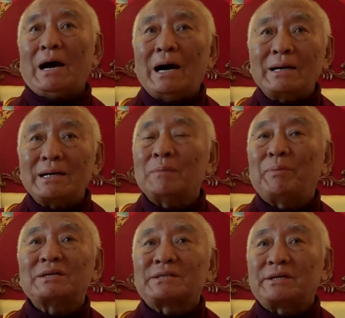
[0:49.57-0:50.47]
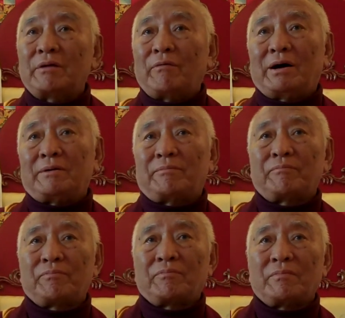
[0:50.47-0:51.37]
100% one,
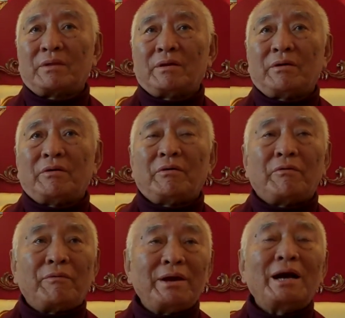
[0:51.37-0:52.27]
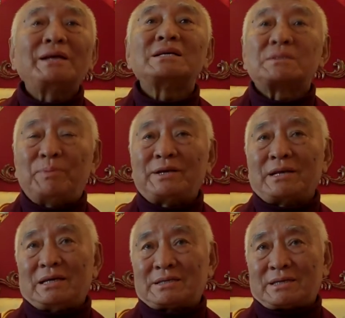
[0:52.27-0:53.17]
we are in a
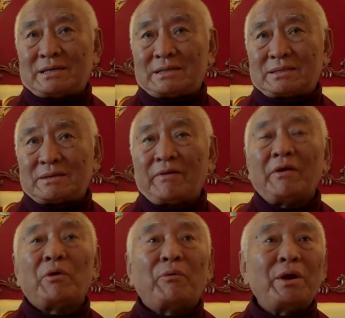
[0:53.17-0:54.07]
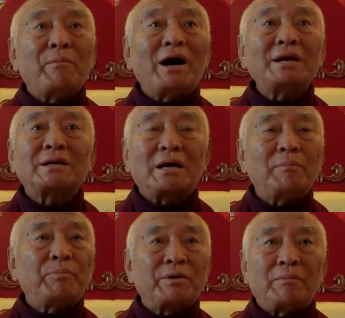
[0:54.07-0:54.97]
speechless status. Where mind
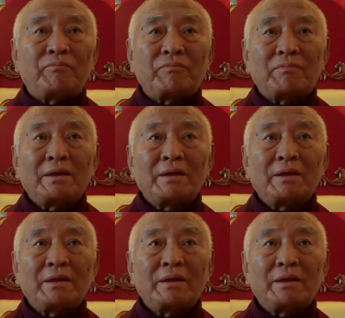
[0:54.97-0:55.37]
come from?